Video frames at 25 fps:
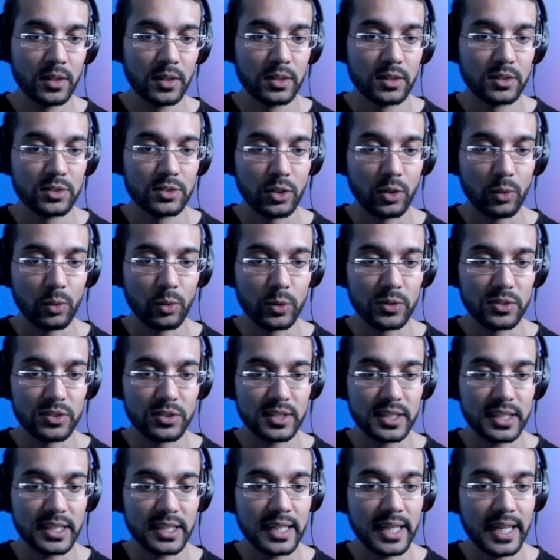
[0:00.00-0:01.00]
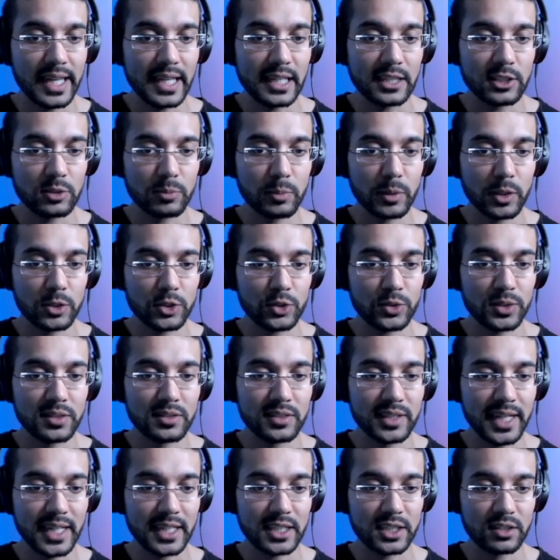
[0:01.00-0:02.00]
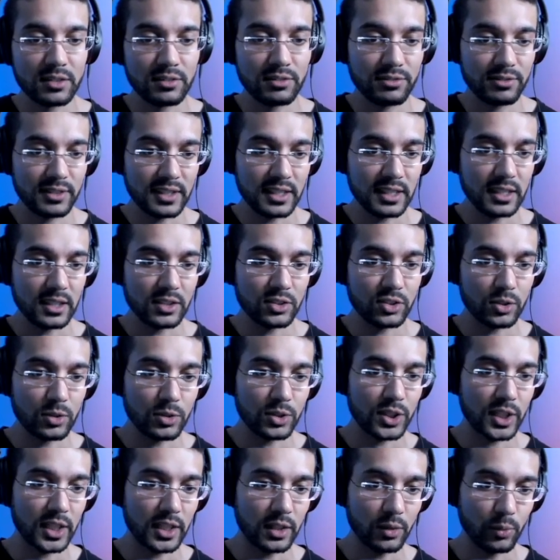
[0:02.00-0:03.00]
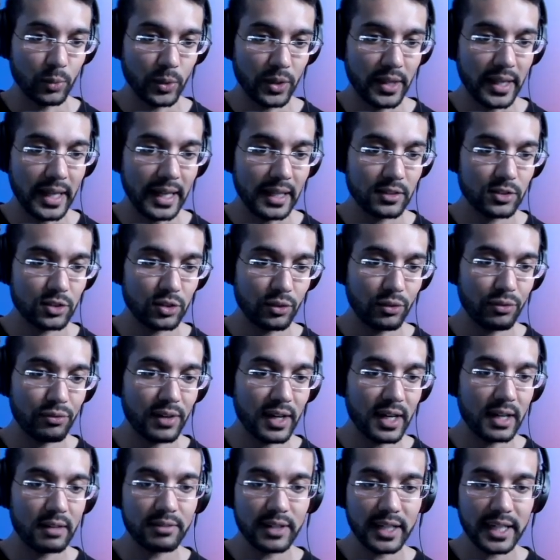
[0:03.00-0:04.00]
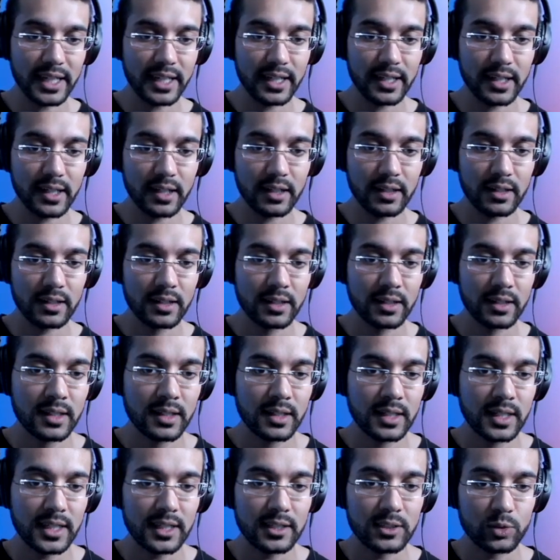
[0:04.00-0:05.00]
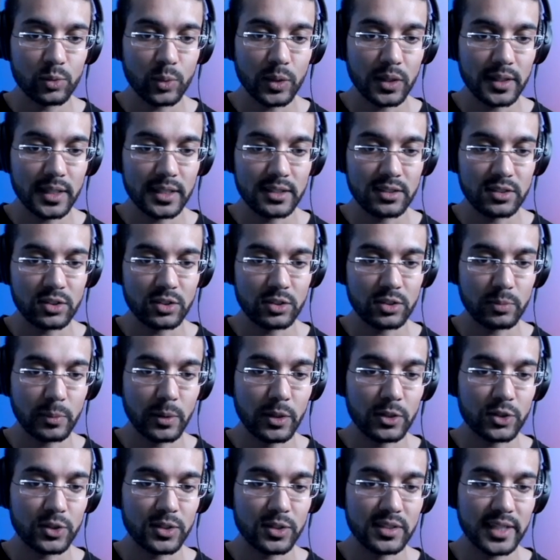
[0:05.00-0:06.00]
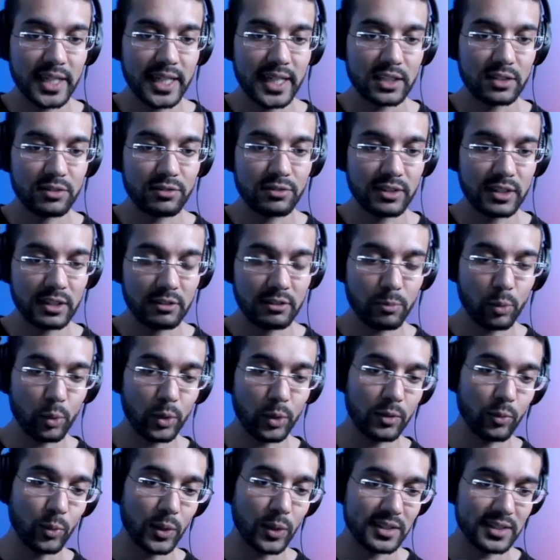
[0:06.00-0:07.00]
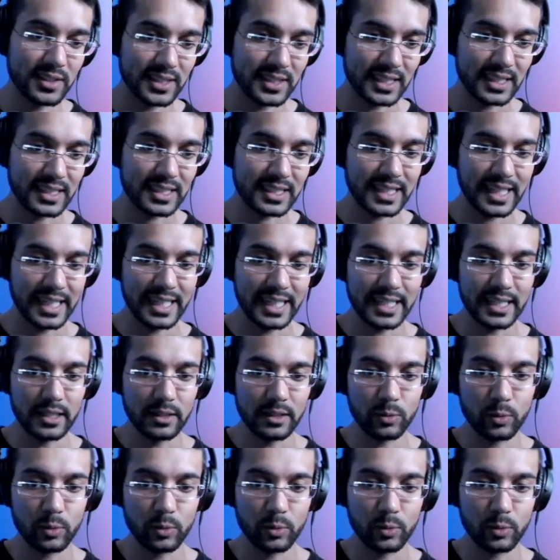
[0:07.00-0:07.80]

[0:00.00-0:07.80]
So we'll see a small transaction fee associated with that. So five A D A, as well as a small transaction fee of zero point one six A D A.